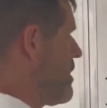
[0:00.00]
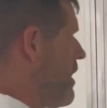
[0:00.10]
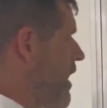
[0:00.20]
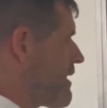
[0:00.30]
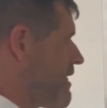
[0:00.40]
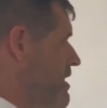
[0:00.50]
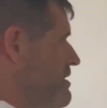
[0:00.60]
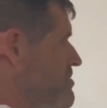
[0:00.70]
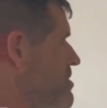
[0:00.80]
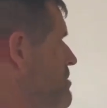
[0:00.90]
And then in
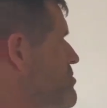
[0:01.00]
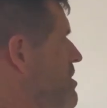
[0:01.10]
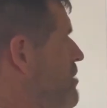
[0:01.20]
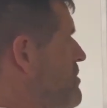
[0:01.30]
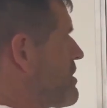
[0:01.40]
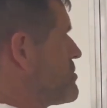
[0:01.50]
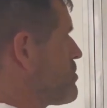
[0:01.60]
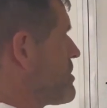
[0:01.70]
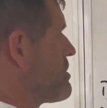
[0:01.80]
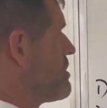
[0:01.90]
the same step, because
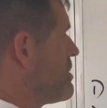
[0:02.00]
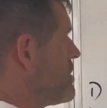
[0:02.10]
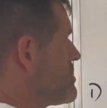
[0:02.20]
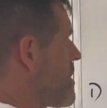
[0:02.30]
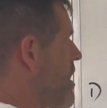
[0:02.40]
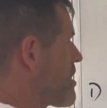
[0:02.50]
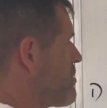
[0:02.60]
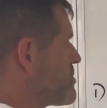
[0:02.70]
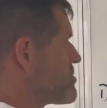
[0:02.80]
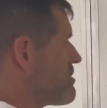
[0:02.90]
we're talking
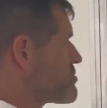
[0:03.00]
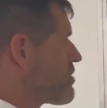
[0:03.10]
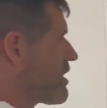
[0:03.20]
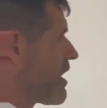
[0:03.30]
about the same straight